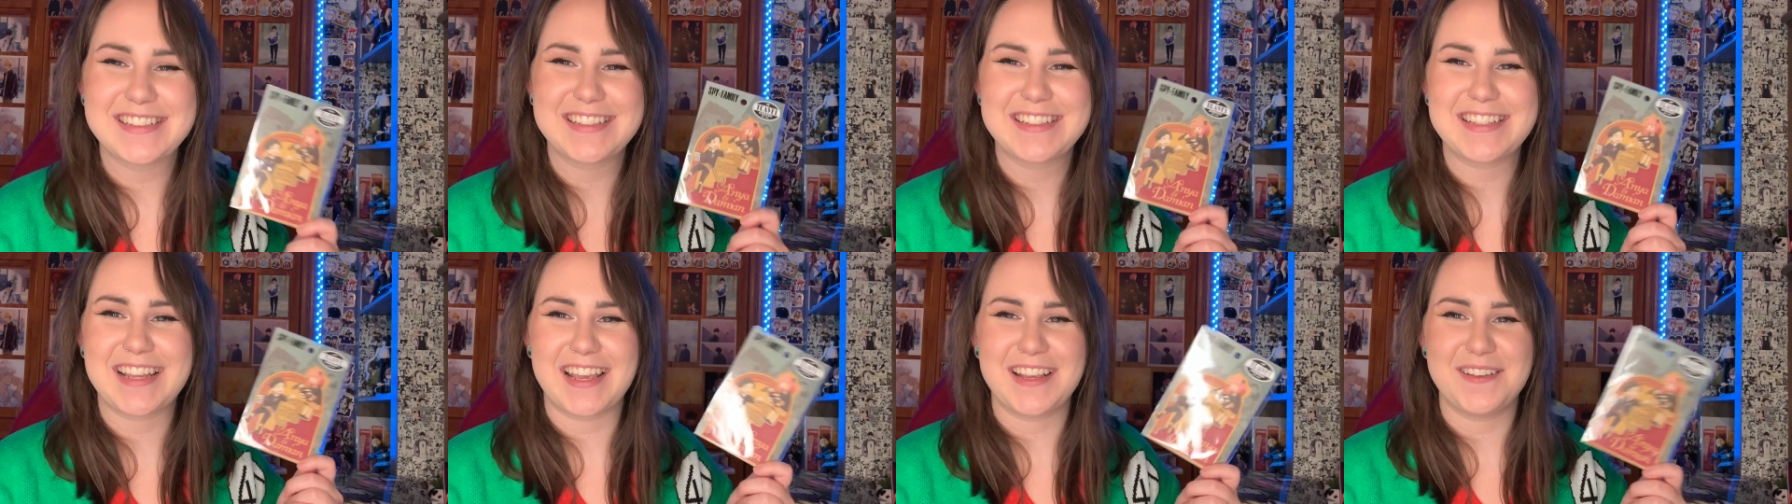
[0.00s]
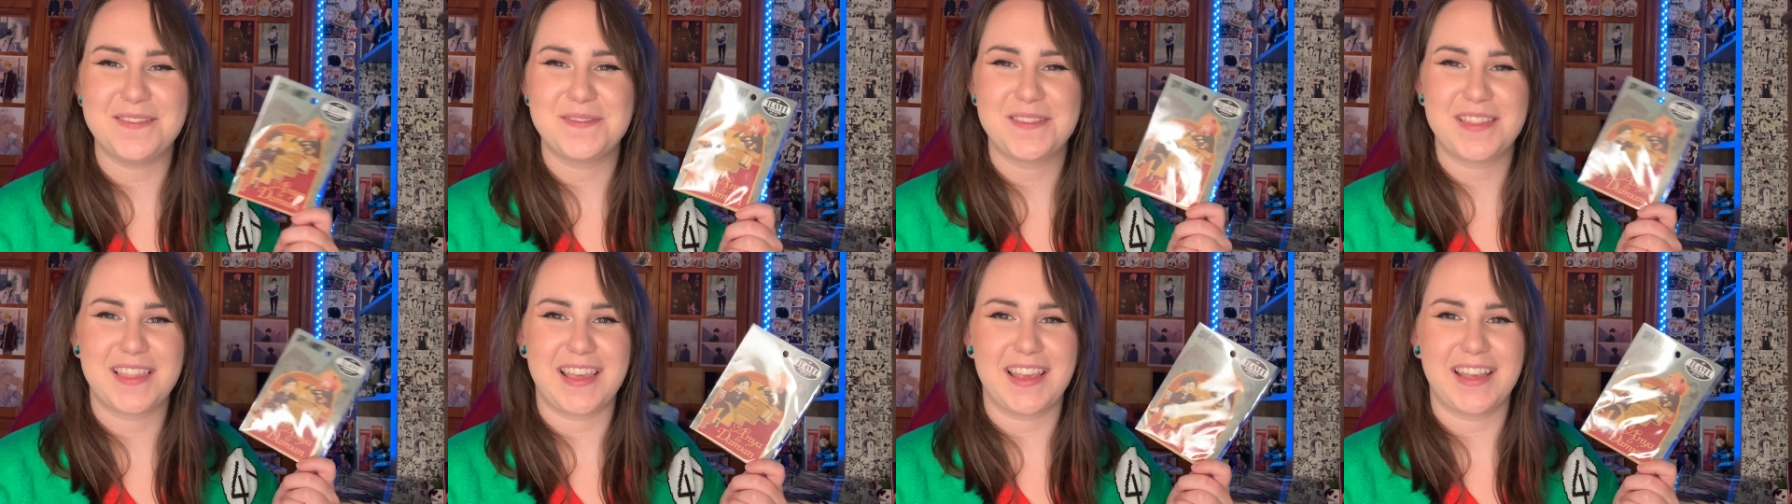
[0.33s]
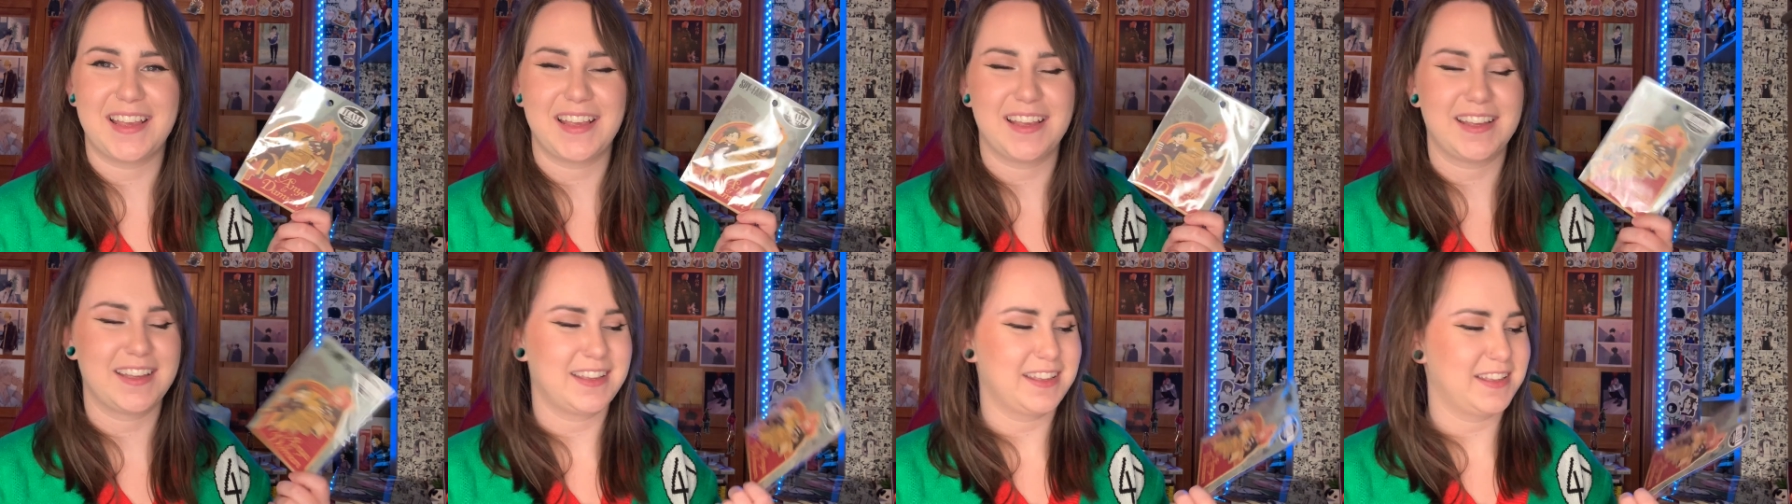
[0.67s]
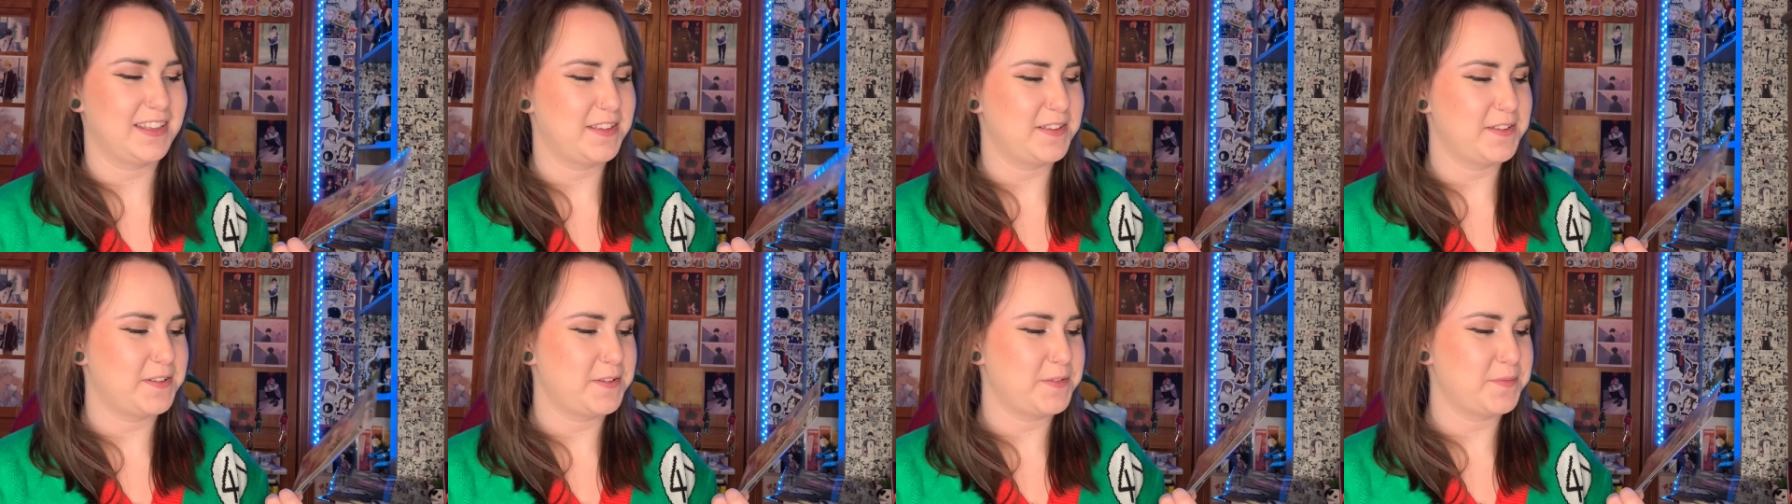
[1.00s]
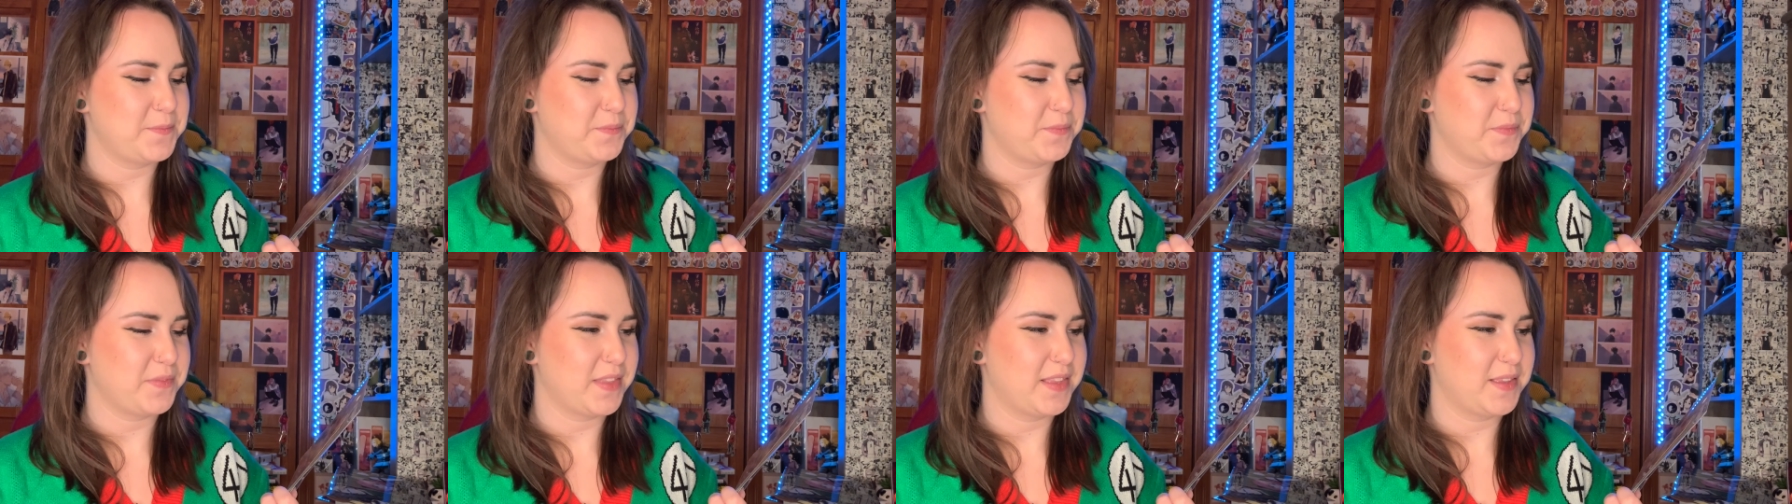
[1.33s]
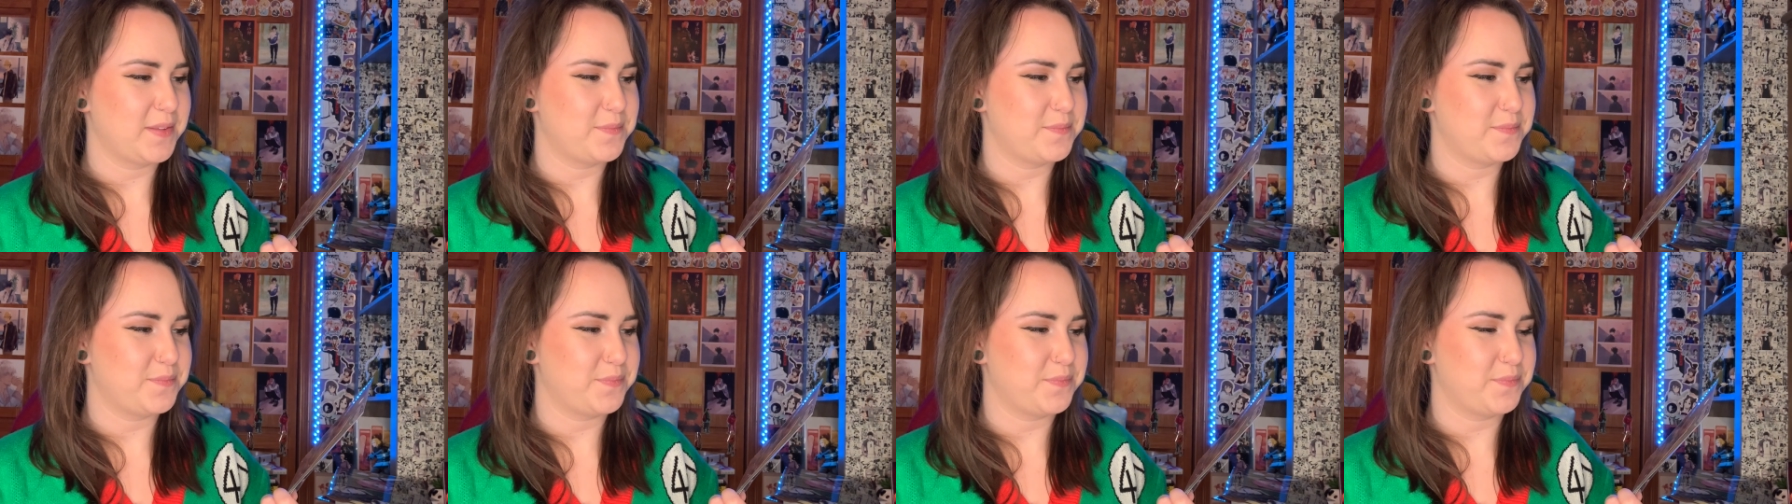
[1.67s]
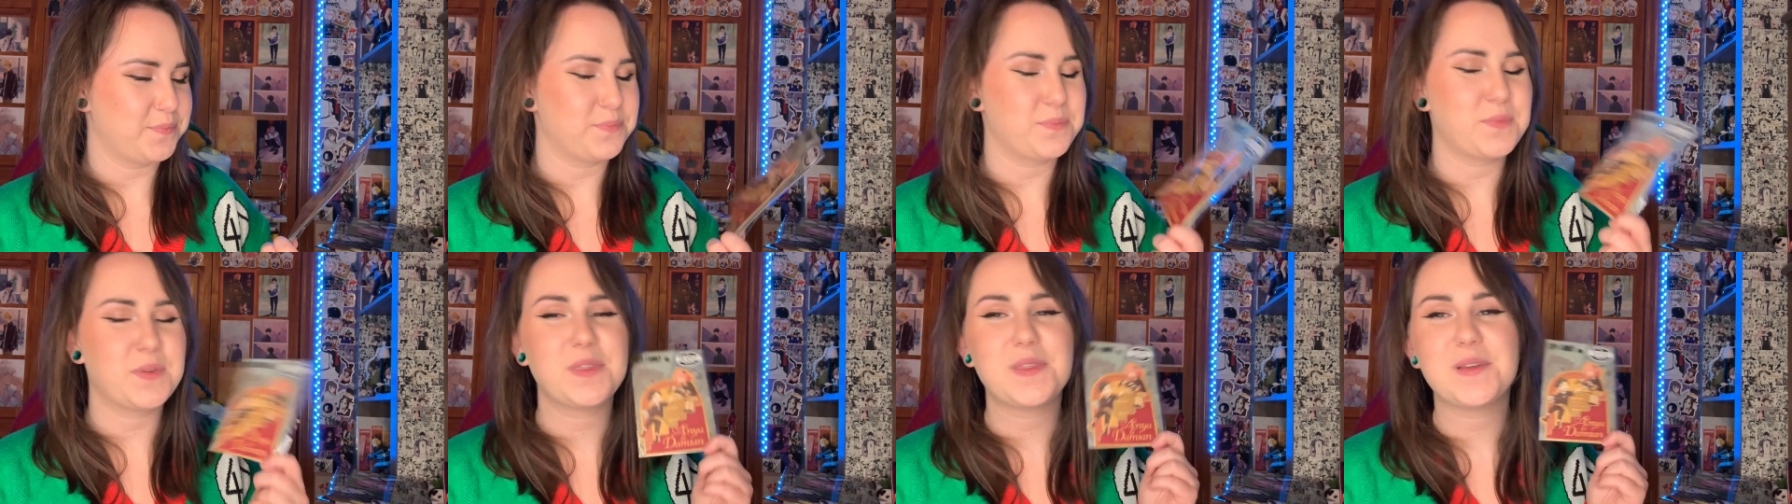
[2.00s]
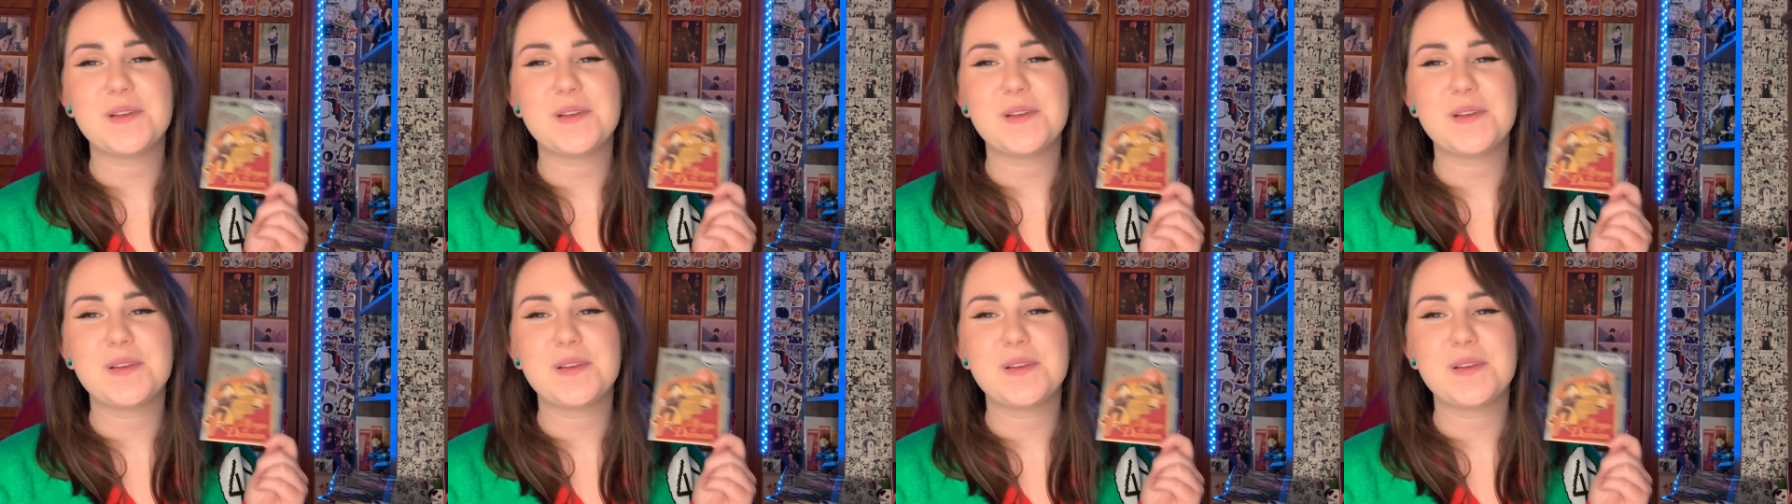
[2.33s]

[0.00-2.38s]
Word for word: type thing. But